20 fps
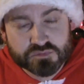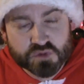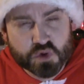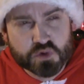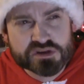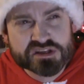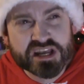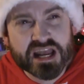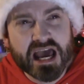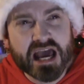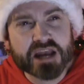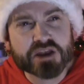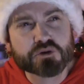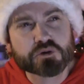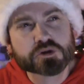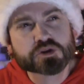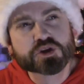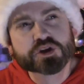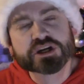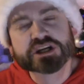There was an
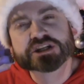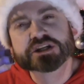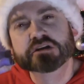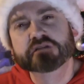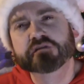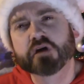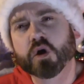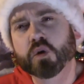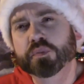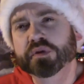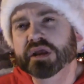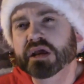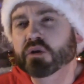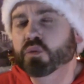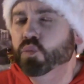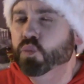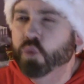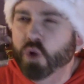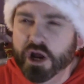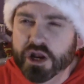annual tradition of
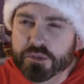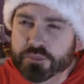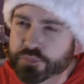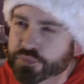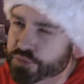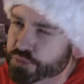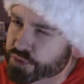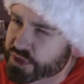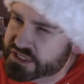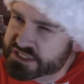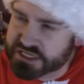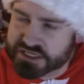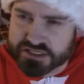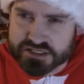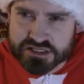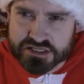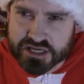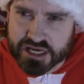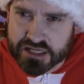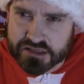opening one
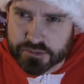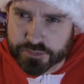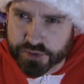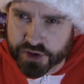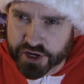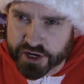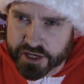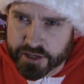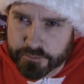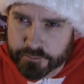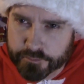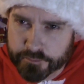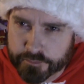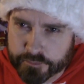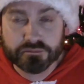present at the party.